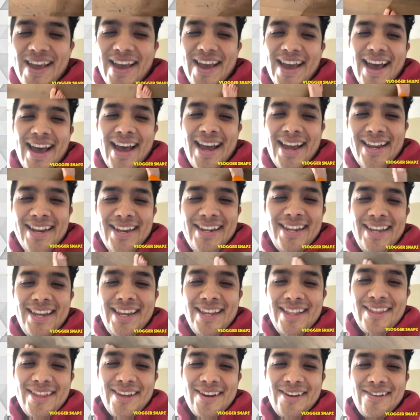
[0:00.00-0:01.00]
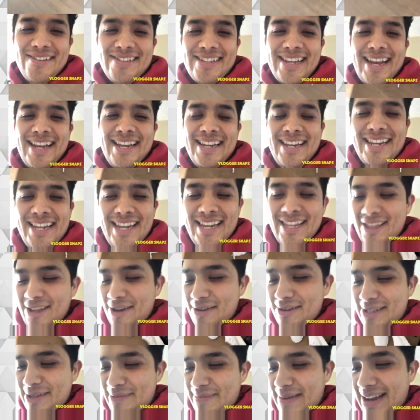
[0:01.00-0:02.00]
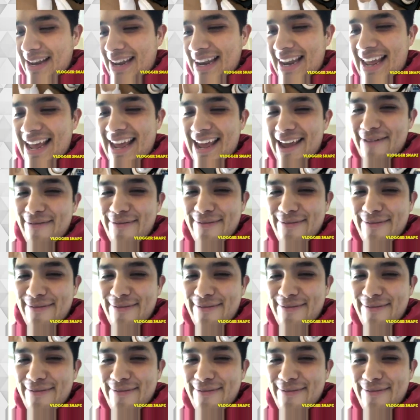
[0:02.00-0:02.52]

I need those. I need those in my life.